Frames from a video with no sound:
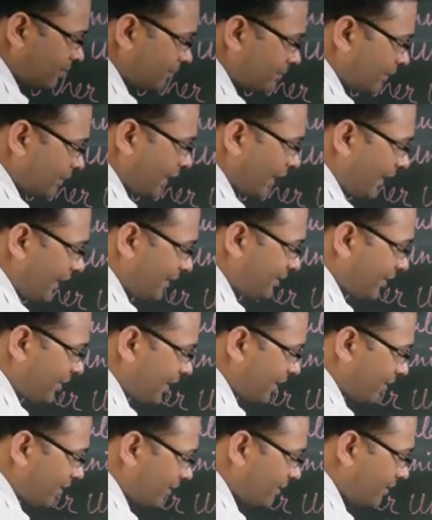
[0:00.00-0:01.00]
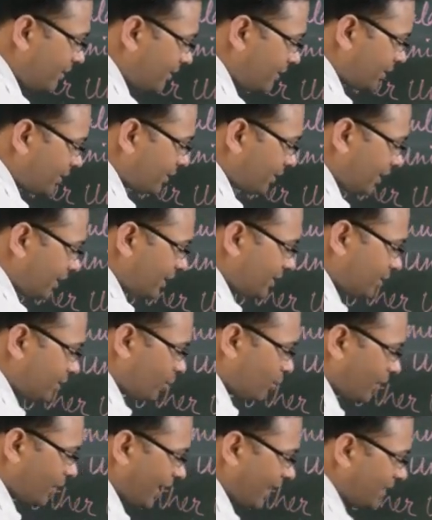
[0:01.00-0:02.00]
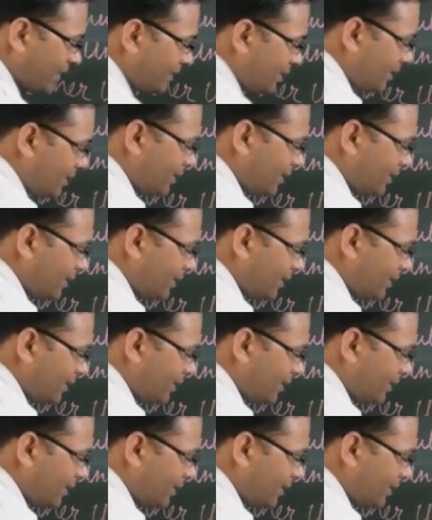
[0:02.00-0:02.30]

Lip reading: electric current, that is known as